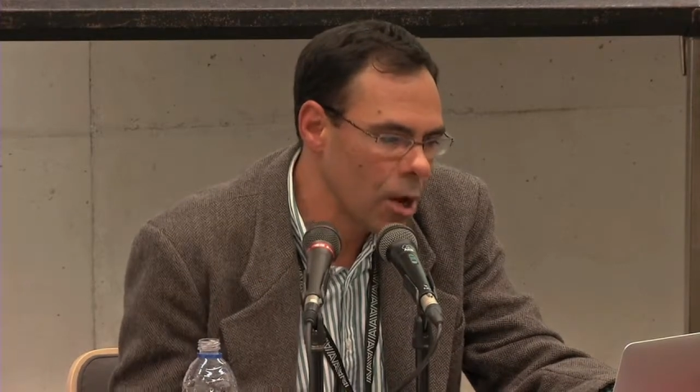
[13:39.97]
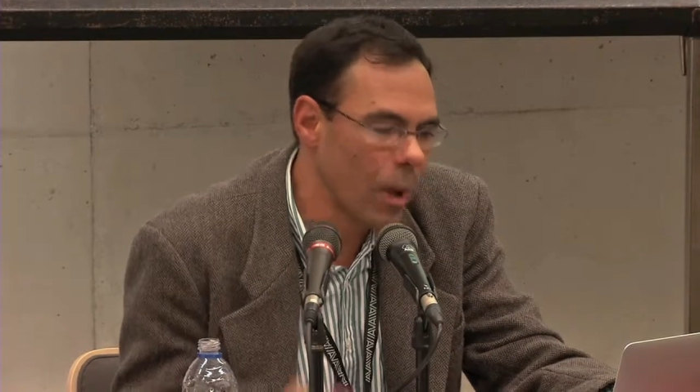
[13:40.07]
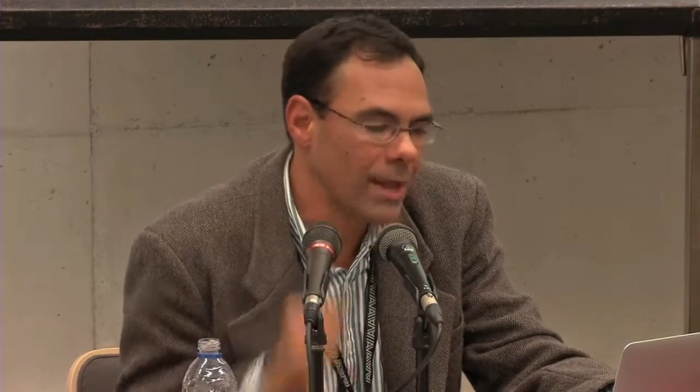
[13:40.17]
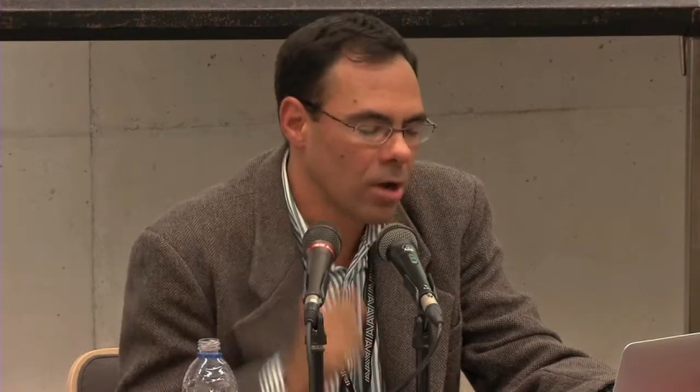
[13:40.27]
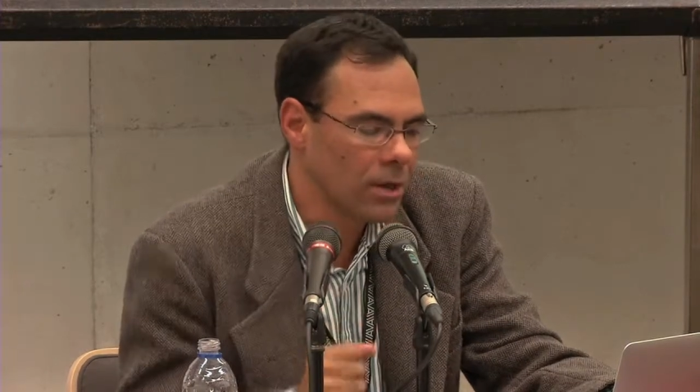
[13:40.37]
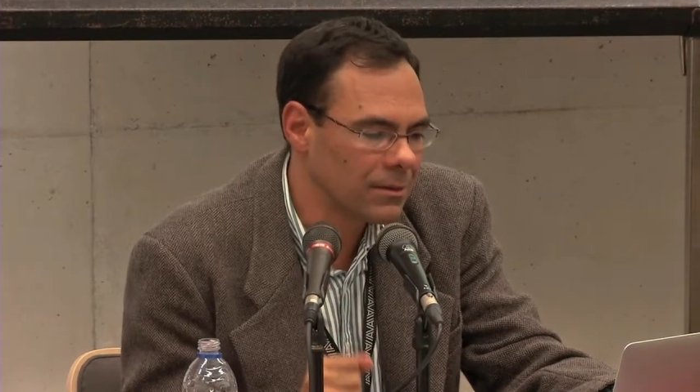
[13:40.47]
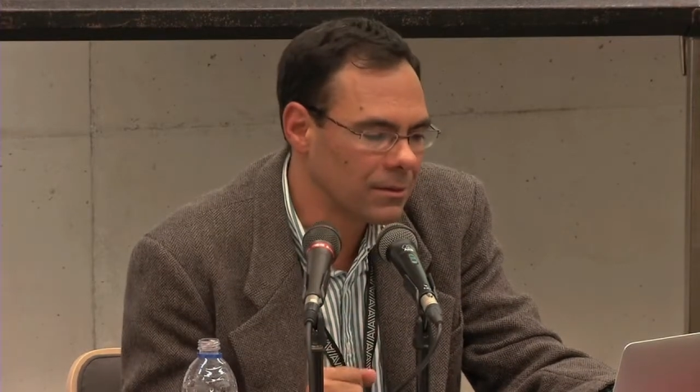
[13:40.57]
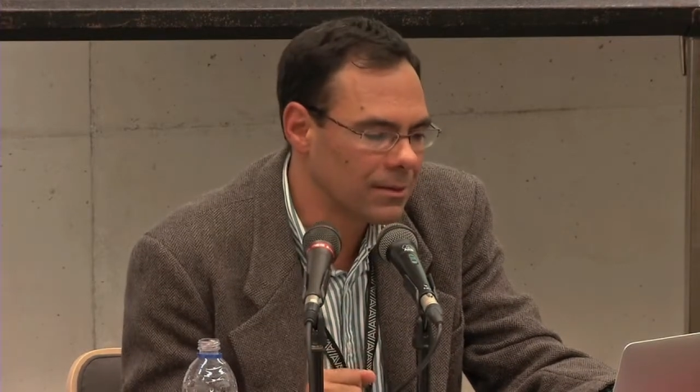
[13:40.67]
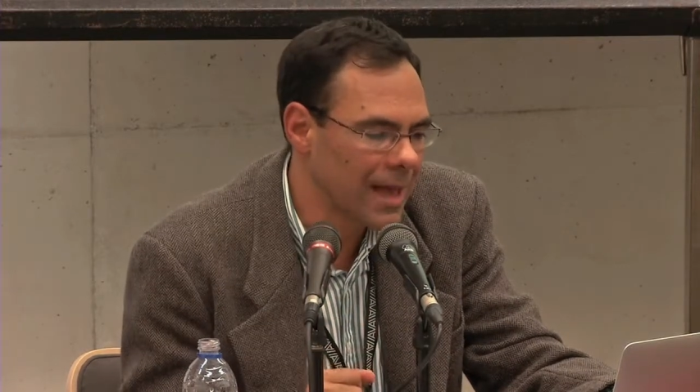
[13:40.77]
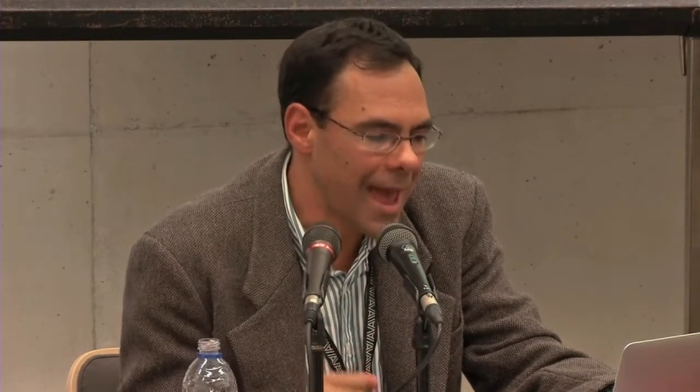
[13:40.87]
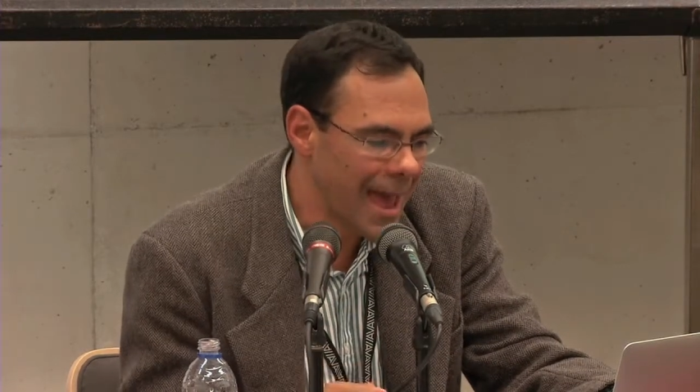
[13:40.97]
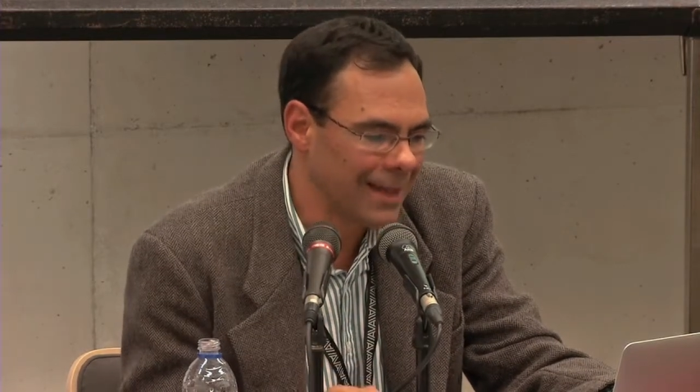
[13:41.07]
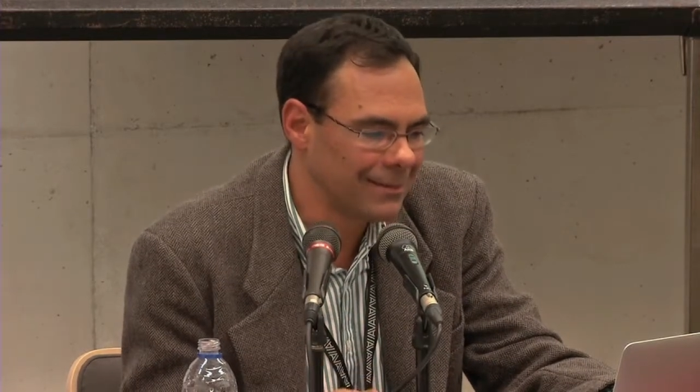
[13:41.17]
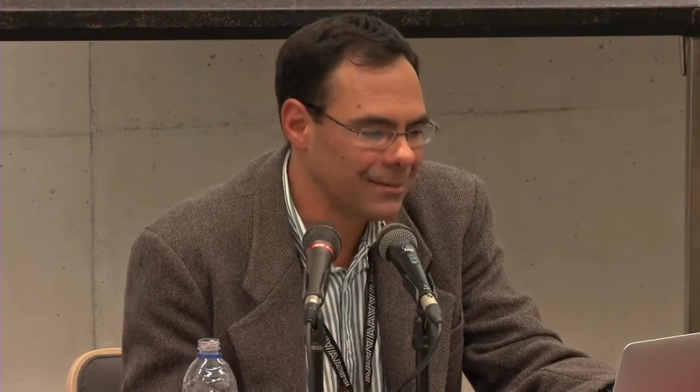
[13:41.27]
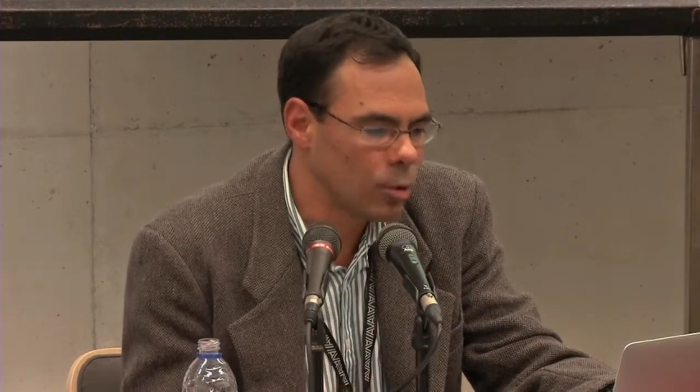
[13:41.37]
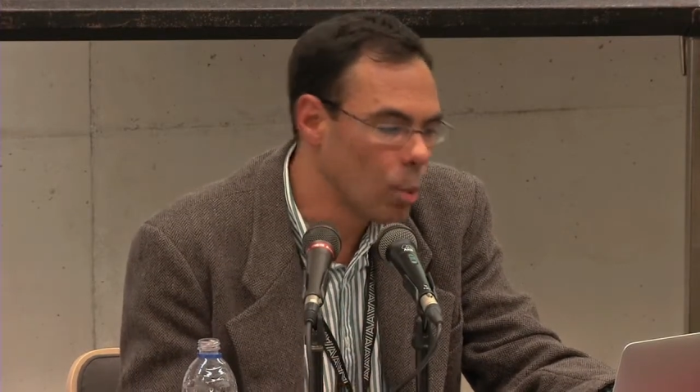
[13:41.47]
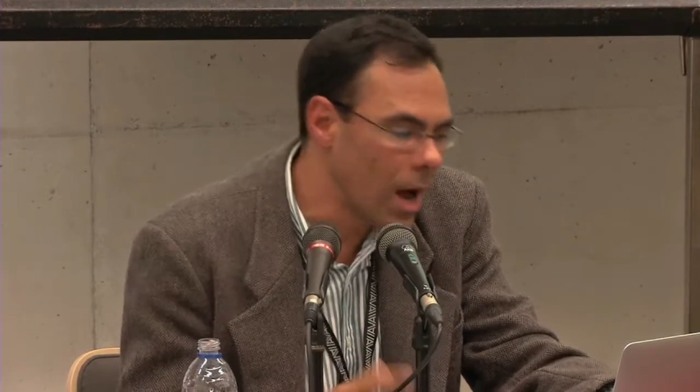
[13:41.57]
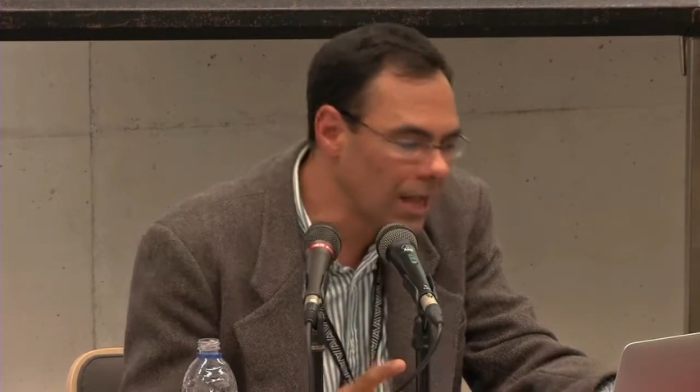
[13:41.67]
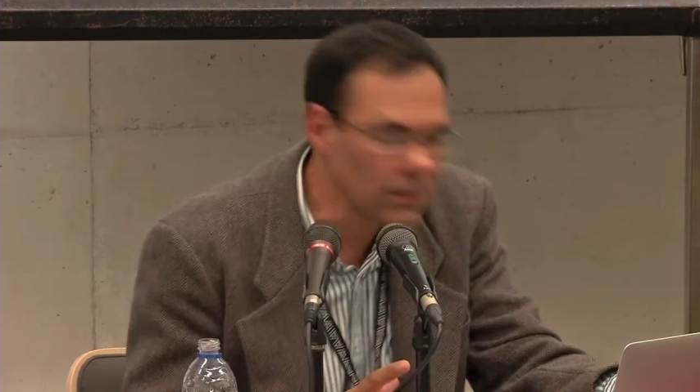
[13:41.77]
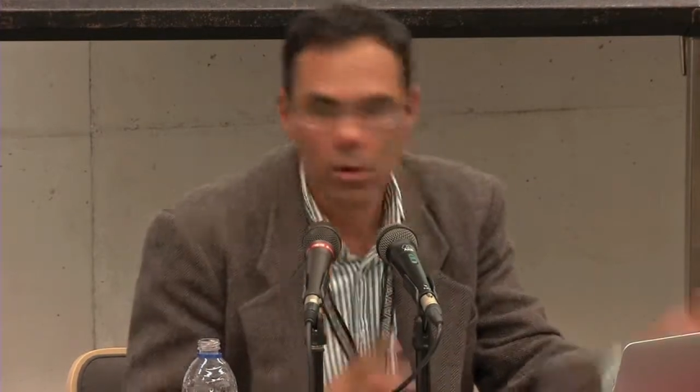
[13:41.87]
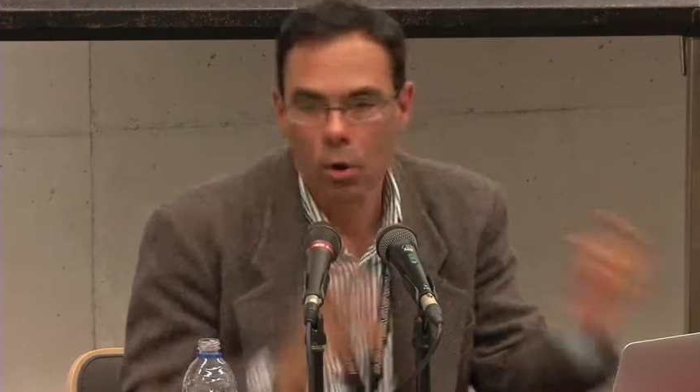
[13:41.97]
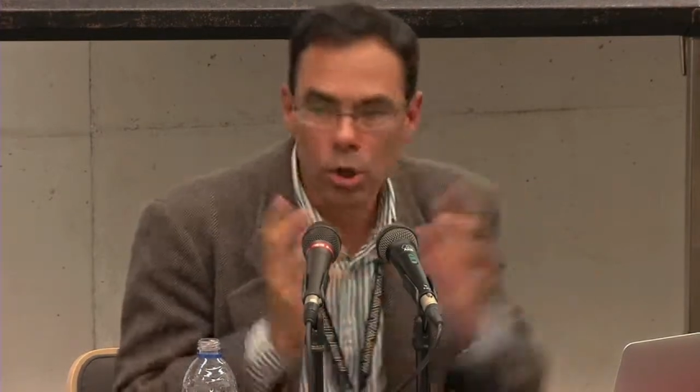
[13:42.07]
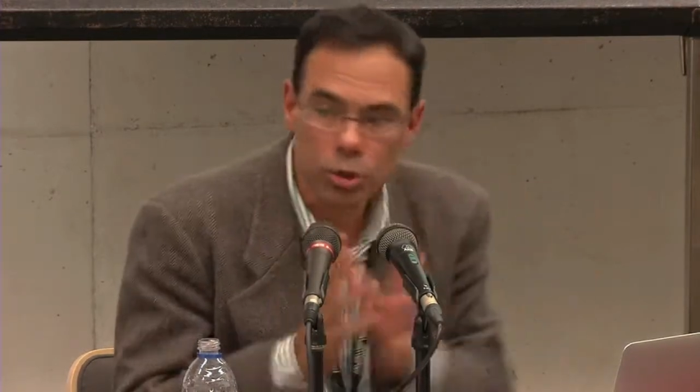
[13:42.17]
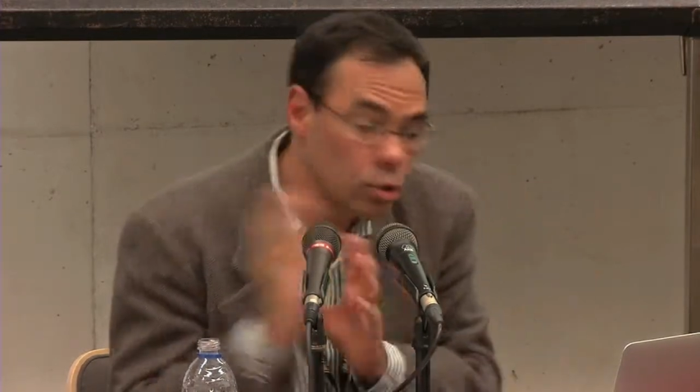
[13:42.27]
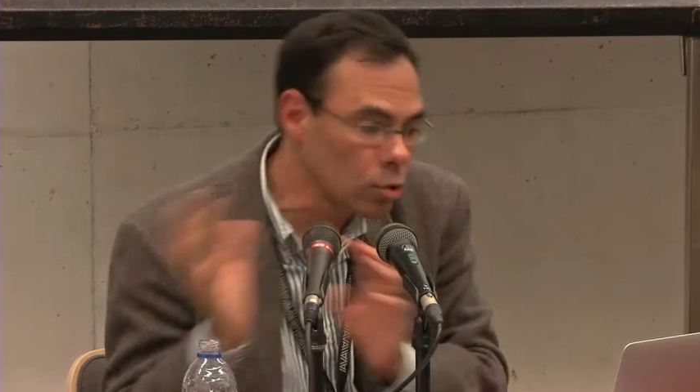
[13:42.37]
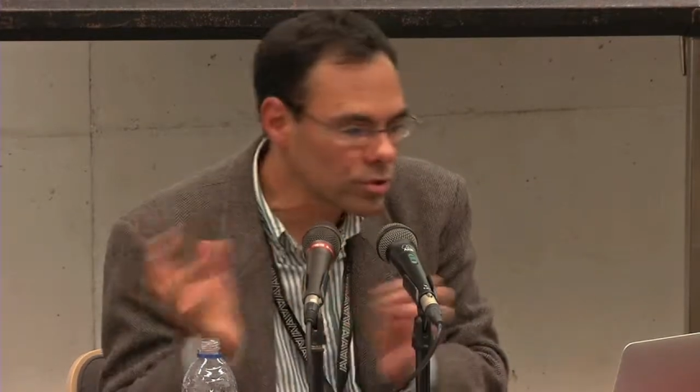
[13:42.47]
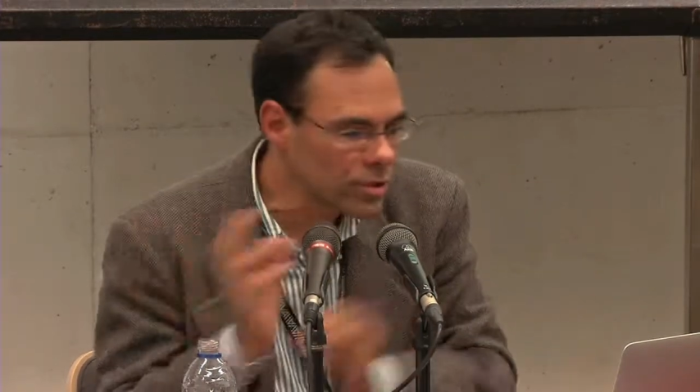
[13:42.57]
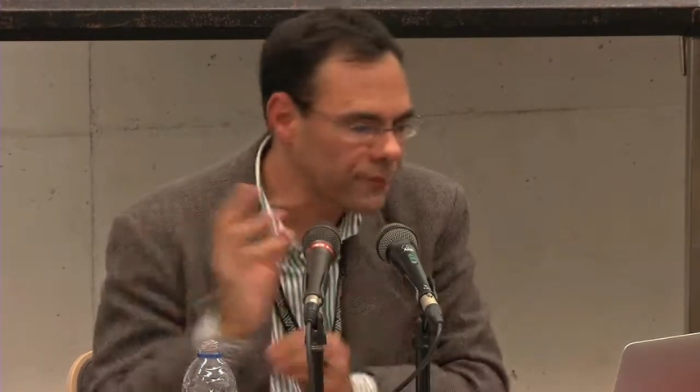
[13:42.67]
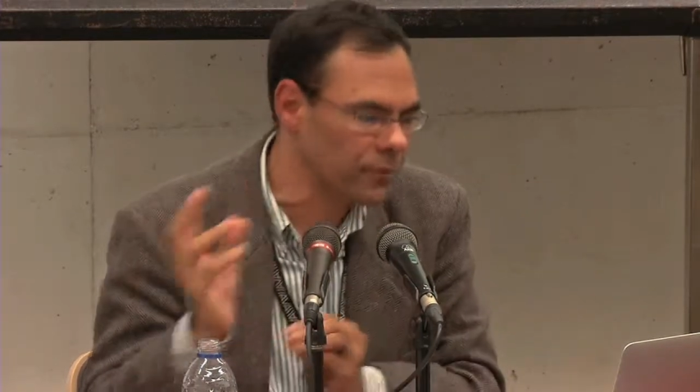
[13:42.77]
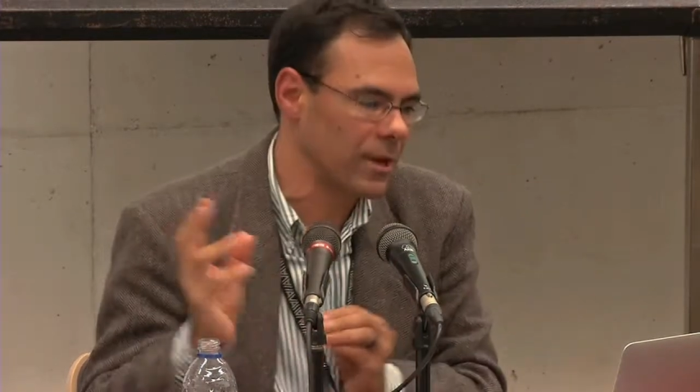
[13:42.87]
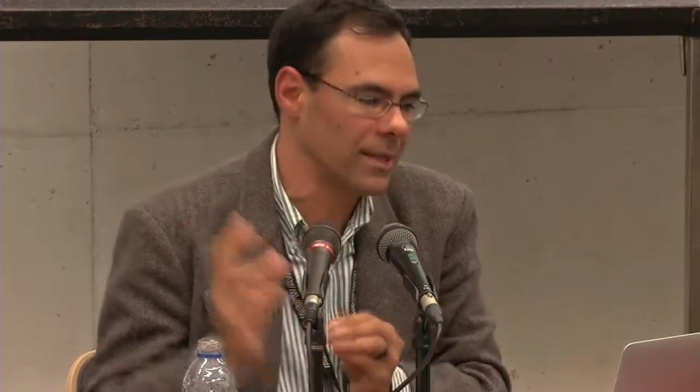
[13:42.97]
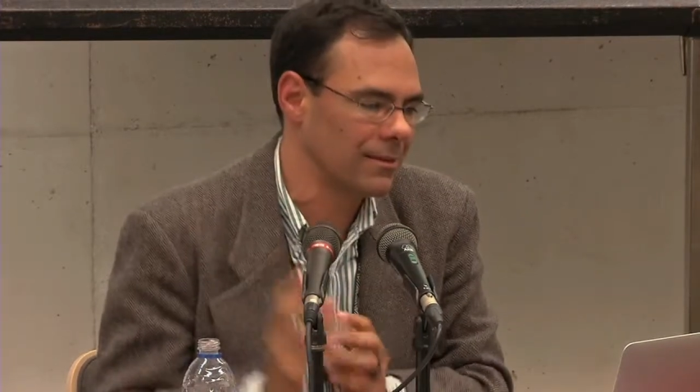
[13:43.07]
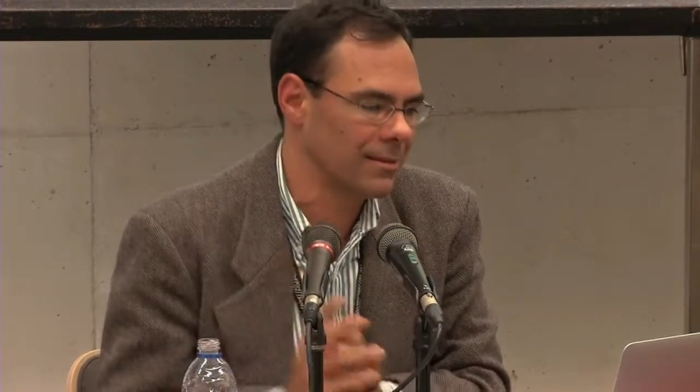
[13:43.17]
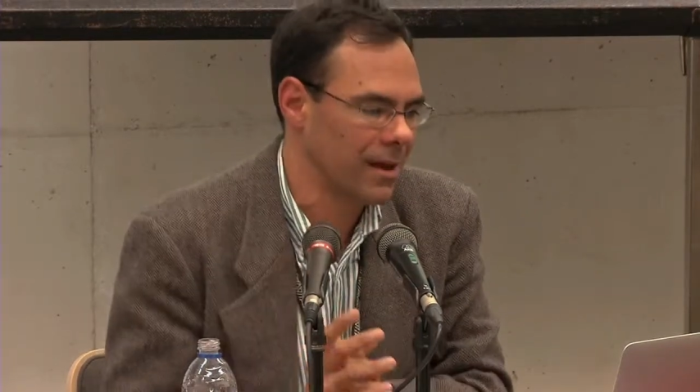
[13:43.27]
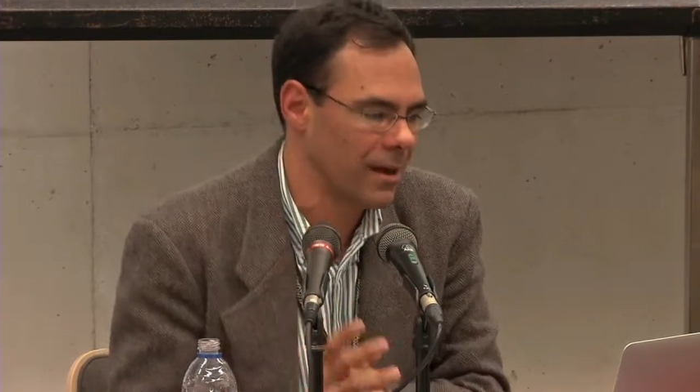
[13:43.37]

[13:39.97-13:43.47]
Why not add 1 or 2 different